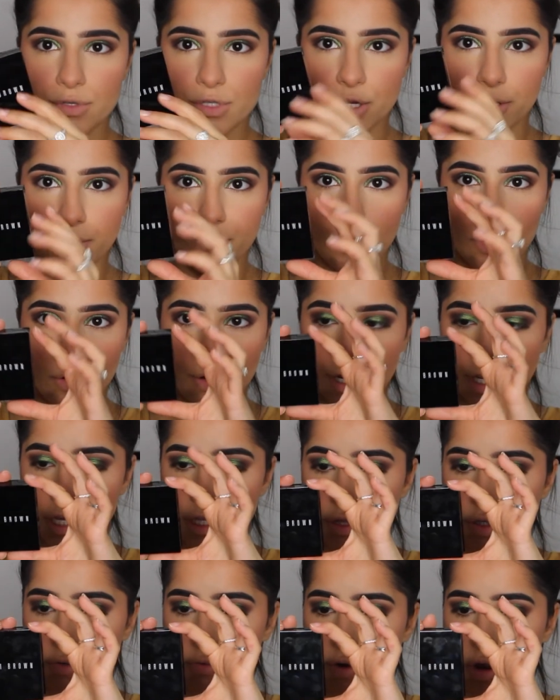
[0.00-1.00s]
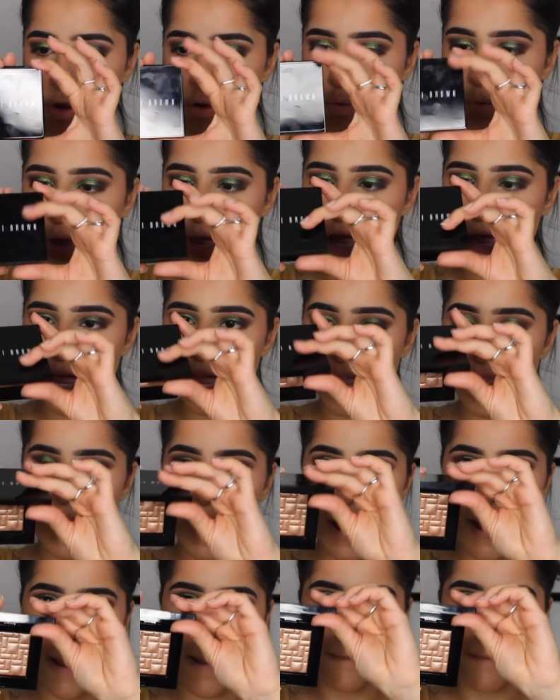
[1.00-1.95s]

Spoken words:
Sorry, I'm holding it the wrong way.